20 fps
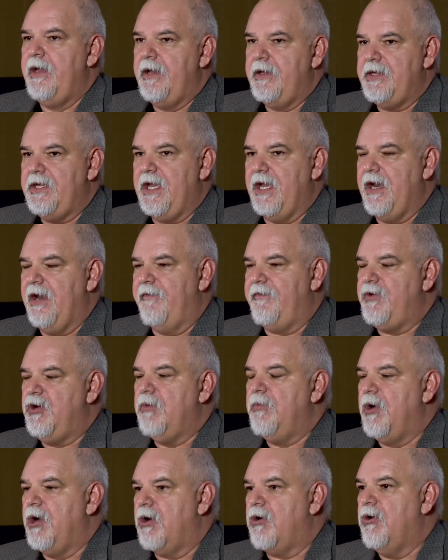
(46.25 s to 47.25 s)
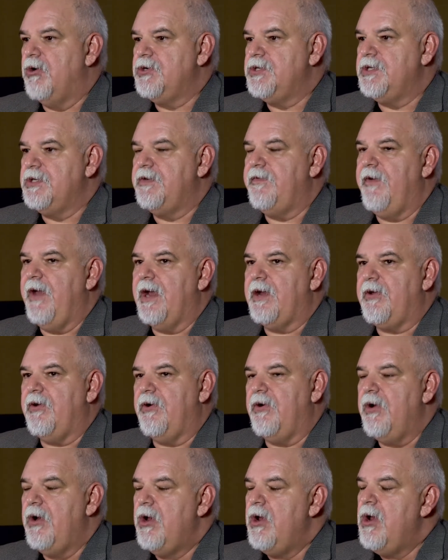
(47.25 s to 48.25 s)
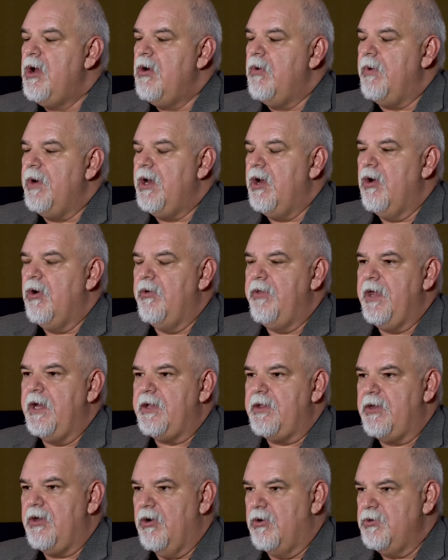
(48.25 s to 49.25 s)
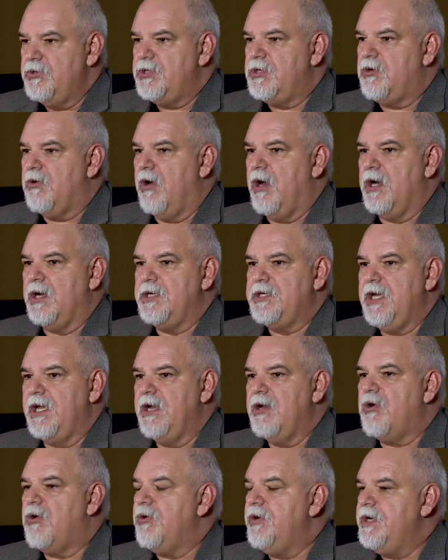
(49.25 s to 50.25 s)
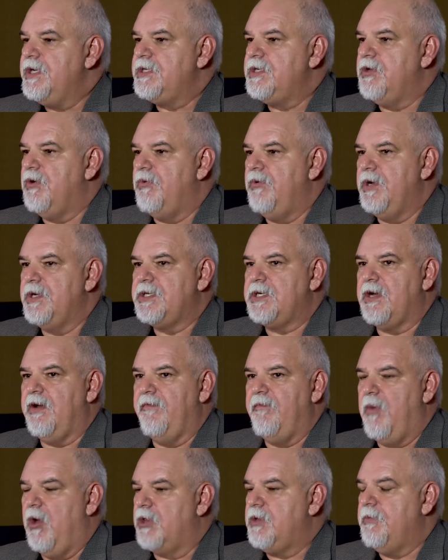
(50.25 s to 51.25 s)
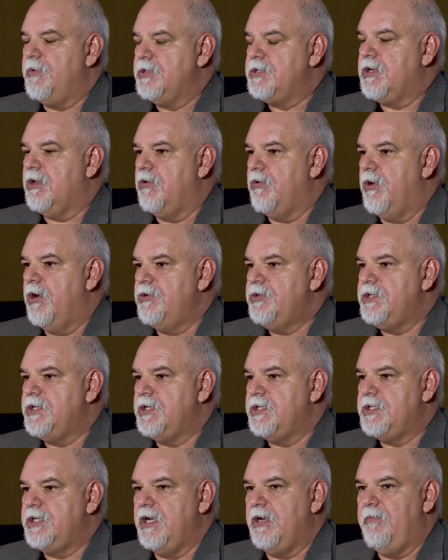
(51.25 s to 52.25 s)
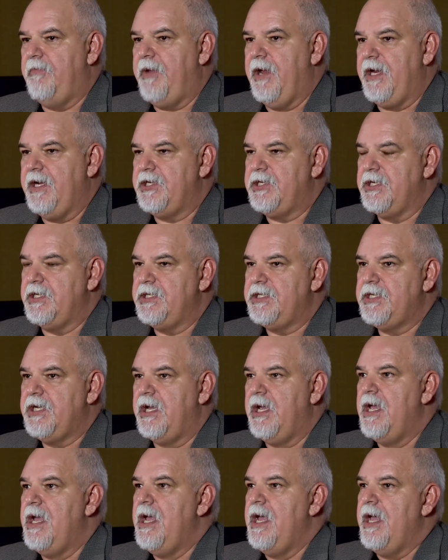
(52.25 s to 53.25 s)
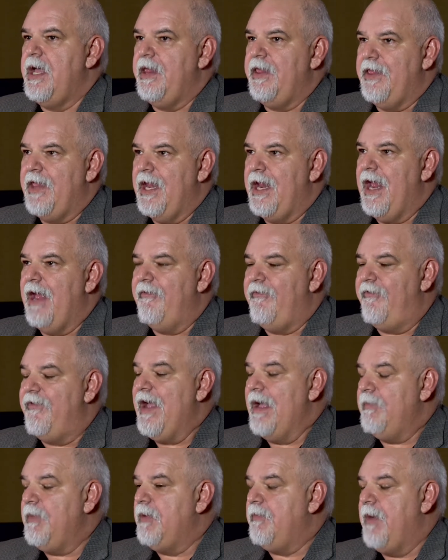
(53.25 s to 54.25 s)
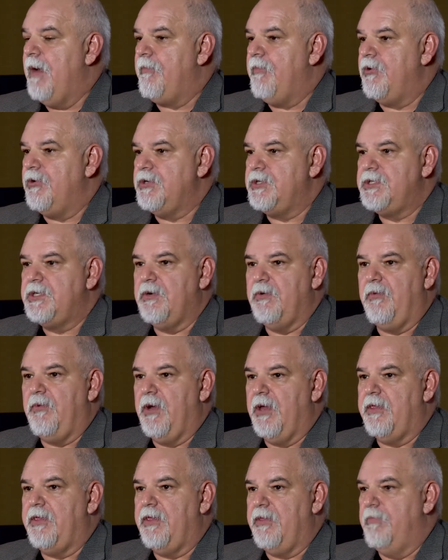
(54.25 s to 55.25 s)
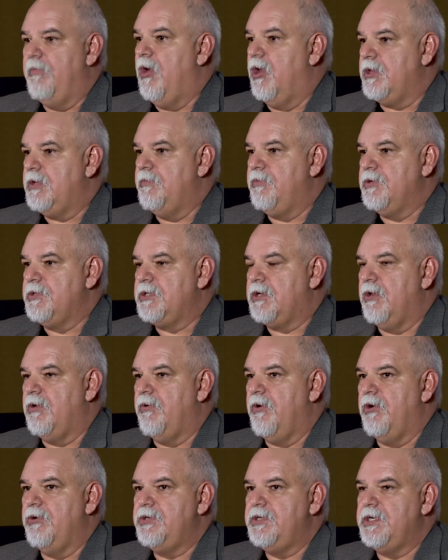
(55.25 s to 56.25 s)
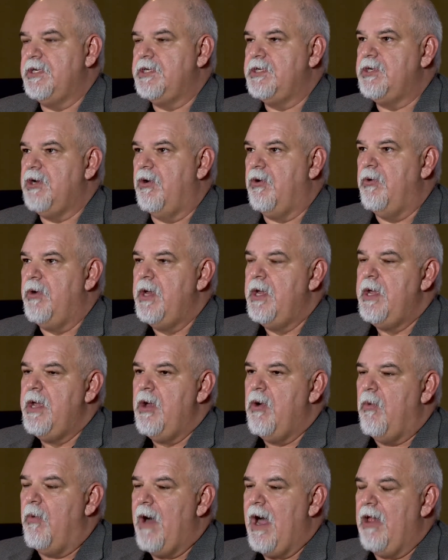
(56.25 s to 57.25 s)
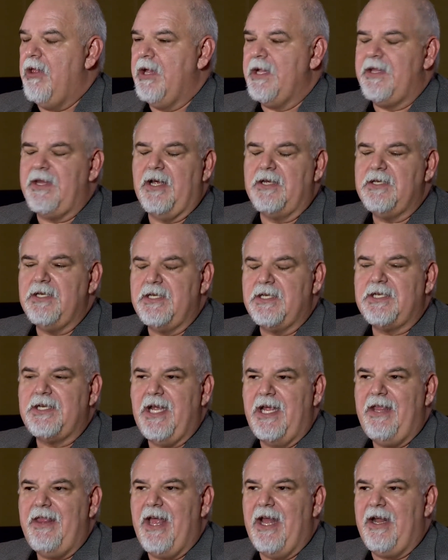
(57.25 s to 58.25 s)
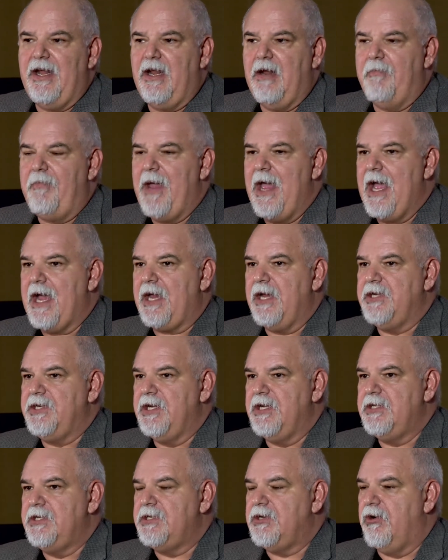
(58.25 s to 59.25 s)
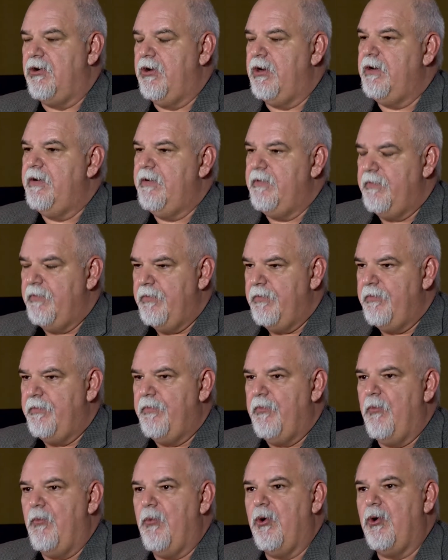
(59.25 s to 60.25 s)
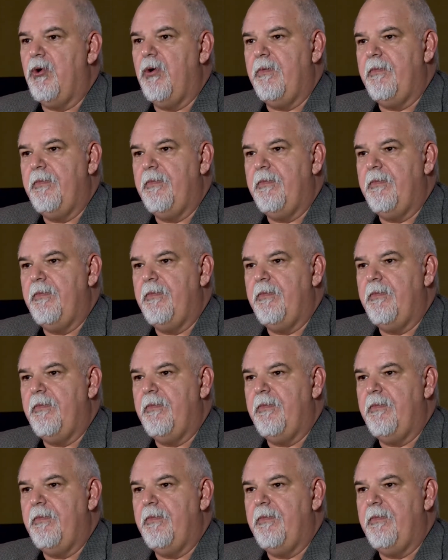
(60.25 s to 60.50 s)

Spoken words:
tumor necrosis factor. We know that those drugs increase the risk of multiple sclerosis in patients that have family members with multiple sclerosis. So while it doesn't say that in the package insert, we're